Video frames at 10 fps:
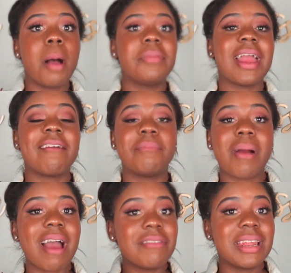They have
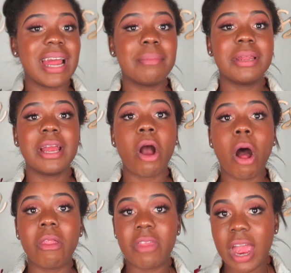private labeling
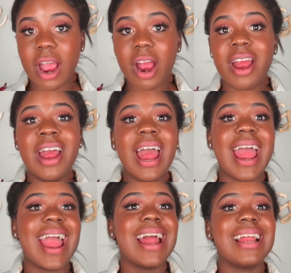on there,
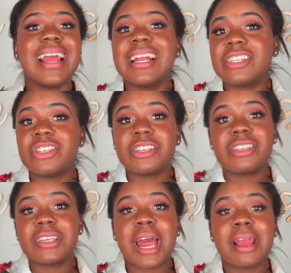and it's
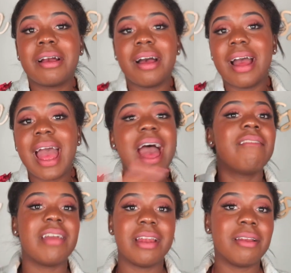just like
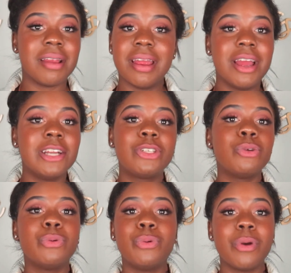heaven
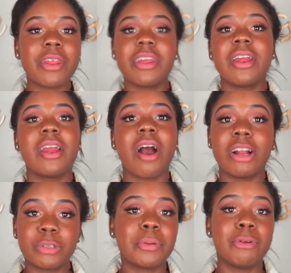to the
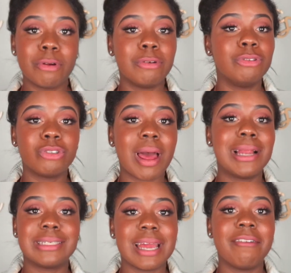entrepreneur who's trying
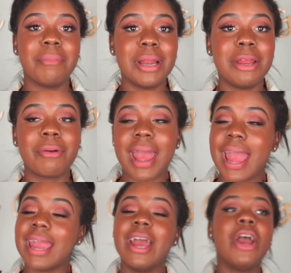to save money,
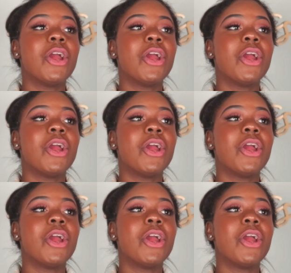okay?